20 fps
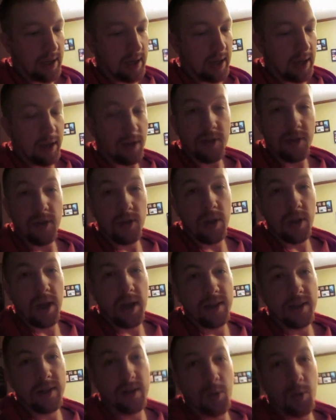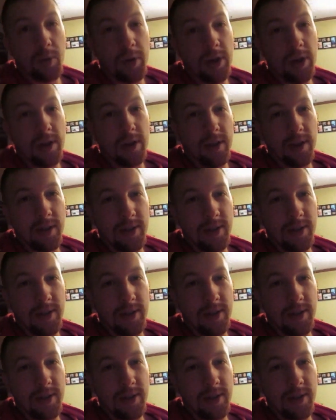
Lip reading: And I'll see you guys in a little bit.